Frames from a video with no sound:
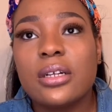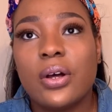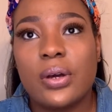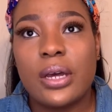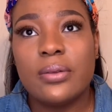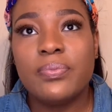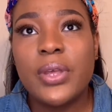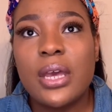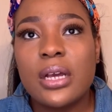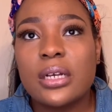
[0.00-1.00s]
okay
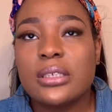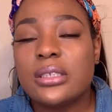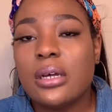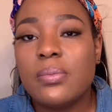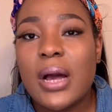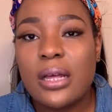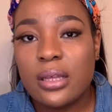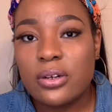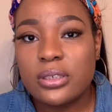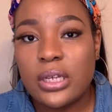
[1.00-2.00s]
because some
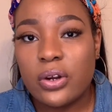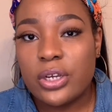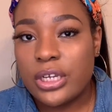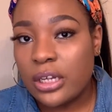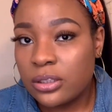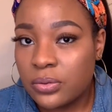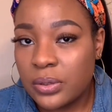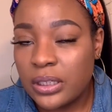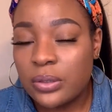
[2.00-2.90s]
highlighters that are yellowy